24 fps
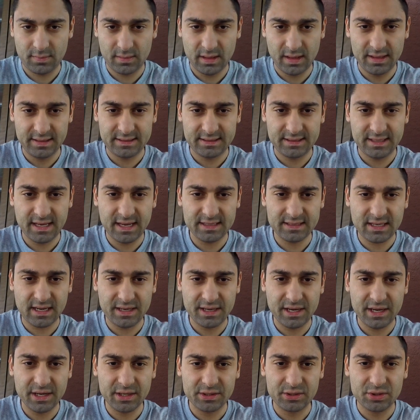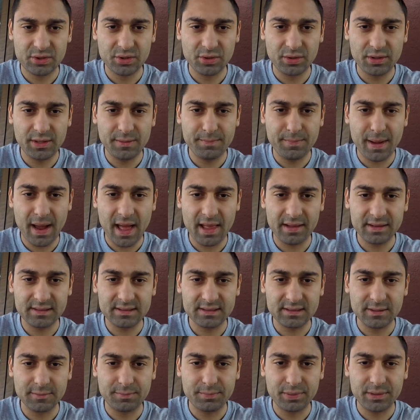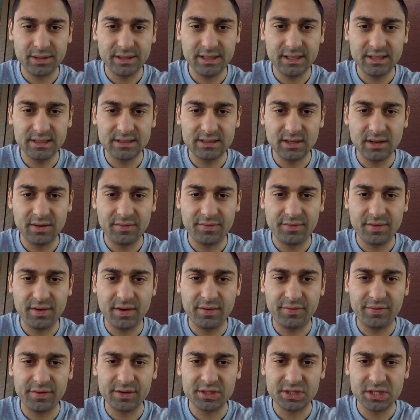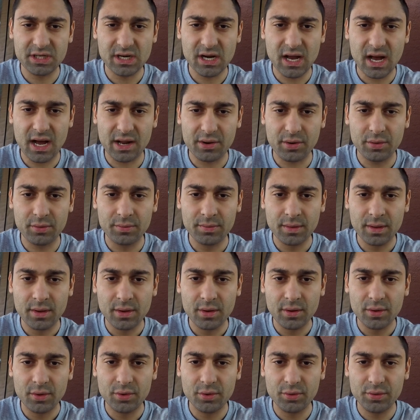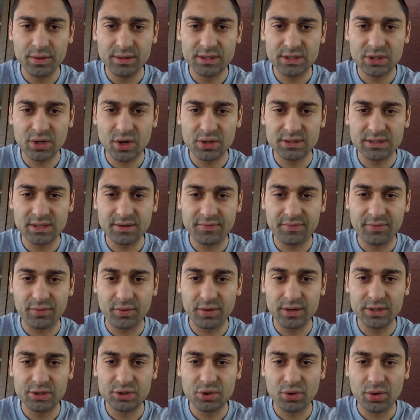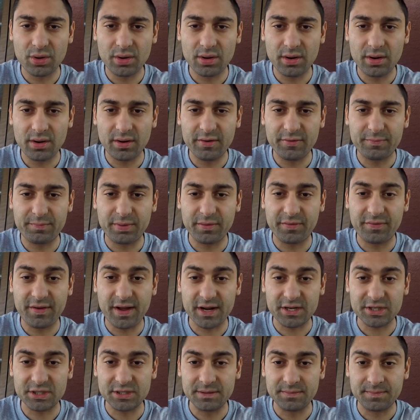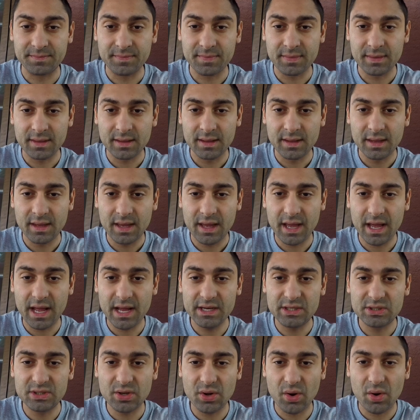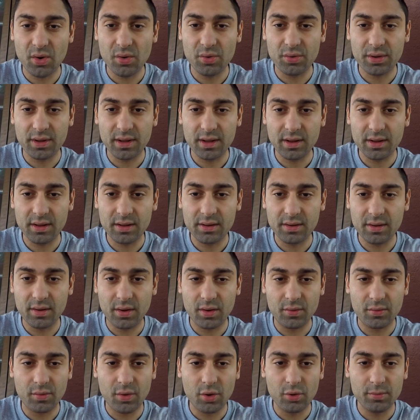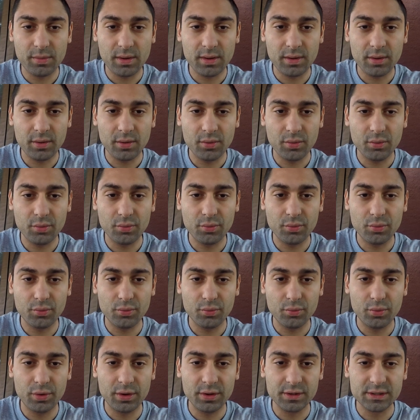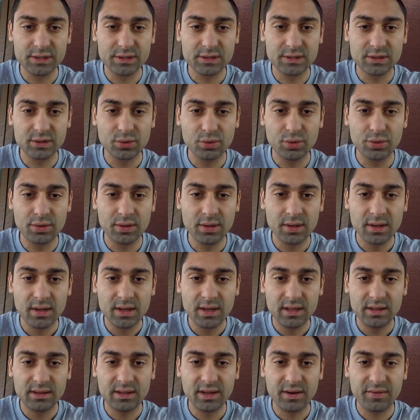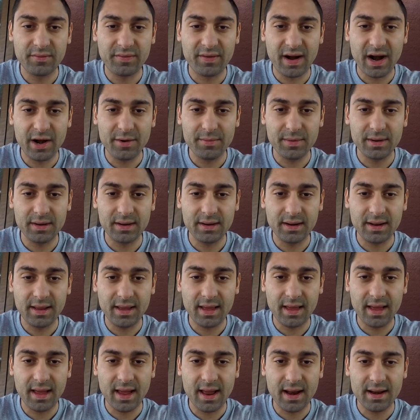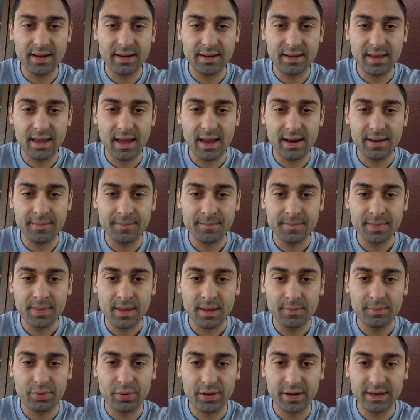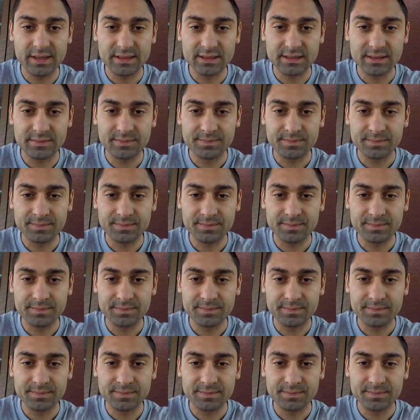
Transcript: It says on here, truly balanced to please the aficionado who is searching for a draw of perfection. Aged oak aroma will soothe the environment and gain praise.